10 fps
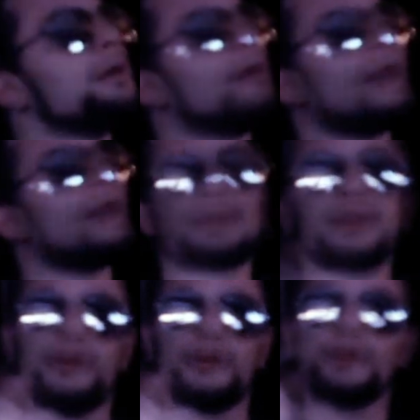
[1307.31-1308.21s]
And I
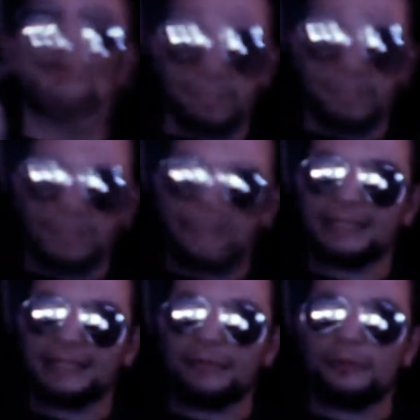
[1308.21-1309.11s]
think you're in this
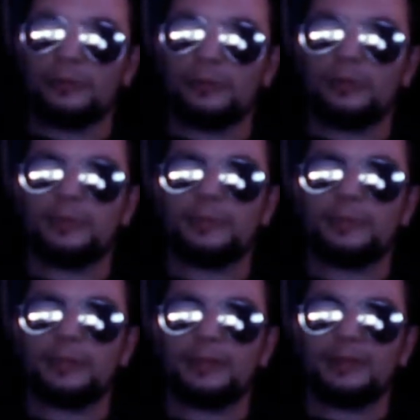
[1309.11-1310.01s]
mindset
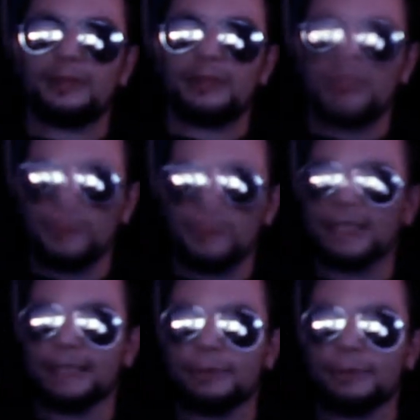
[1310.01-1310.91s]
that you think
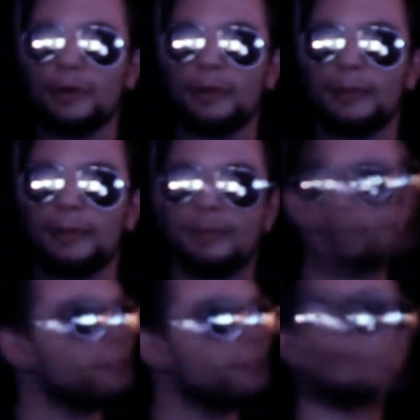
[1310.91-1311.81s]
it's a program,
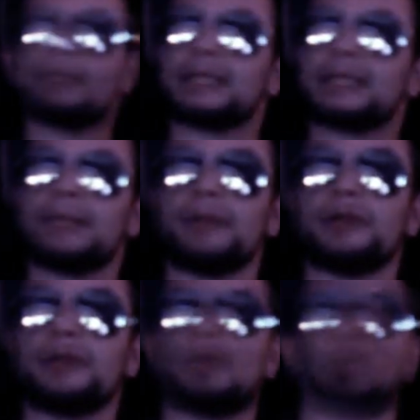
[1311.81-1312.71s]
that it's what you expect.
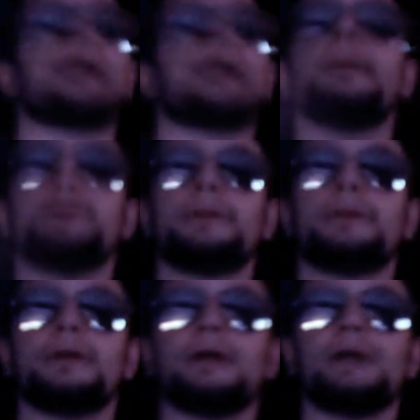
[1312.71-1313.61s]
You wake up
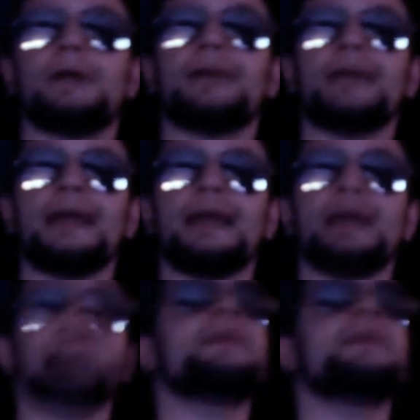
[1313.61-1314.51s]
every day
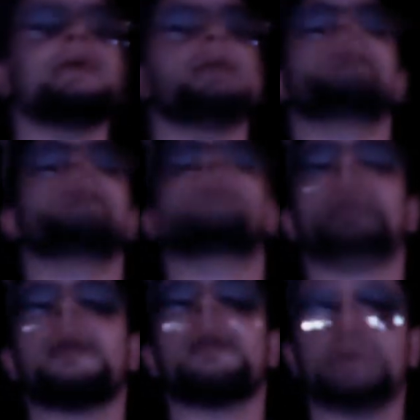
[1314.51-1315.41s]
thinking it's going to
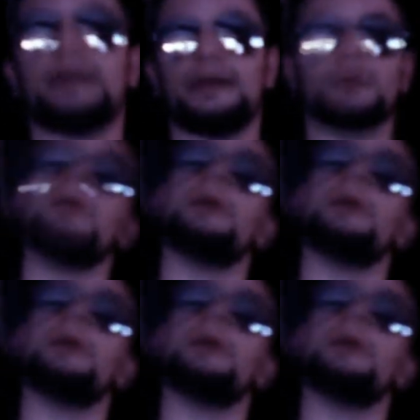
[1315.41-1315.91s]
happen again.